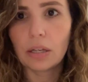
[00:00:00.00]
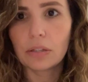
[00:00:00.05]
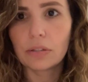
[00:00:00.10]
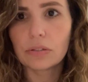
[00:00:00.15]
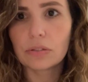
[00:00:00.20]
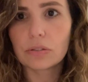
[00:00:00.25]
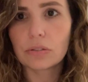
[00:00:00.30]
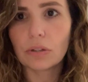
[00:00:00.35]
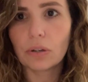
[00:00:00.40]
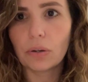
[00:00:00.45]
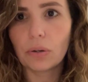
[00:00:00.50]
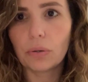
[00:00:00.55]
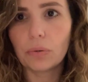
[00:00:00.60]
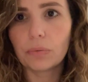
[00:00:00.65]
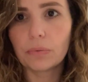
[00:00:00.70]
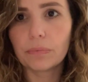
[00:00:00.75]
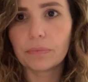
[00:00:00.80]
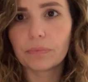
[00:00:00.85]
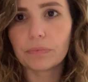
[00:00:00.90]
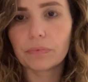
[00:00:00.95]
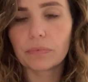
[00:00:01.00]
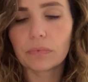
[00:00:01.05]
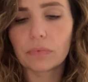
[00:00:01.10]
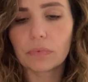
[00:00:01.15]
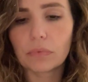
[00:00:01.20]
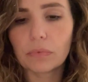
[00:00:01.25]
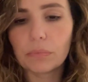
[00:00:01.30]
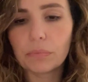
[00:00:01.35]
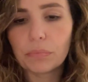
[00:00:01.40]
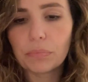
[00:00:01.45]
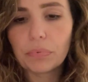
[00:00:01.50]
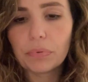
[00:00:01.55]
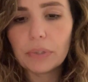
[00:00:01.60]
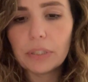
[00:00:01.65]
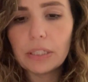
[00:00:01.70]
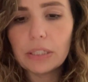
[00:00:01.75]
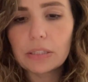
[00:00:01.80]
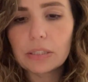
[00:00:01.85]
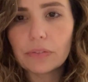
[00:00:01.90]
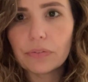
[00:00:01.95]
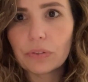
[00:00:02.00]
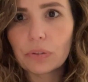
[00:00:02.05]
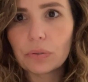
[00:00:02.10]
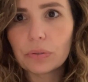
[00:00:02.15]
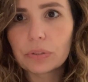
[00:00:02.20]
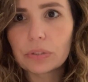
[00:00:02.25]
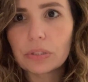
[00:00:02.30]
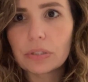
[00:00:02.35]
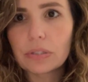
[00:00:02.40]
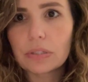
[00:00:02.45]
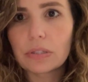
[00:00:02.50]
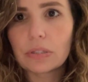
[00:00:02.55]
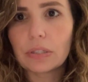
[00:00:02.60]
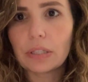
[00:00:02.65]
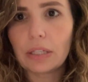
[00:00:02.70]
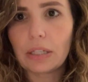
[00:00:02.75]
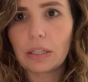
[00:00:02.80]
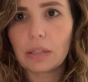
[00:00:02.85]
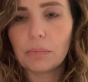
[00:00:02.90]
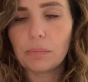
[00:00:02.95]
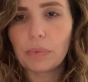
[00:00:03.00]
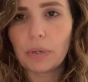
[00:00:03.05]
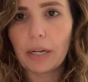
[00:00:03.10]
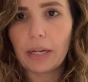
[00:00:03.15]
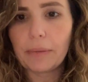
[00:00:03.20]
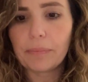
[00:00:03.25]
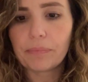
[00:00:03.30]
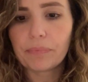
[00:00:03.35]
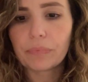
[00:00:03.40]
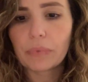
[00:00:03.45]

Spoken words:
So pretty difficult to see, but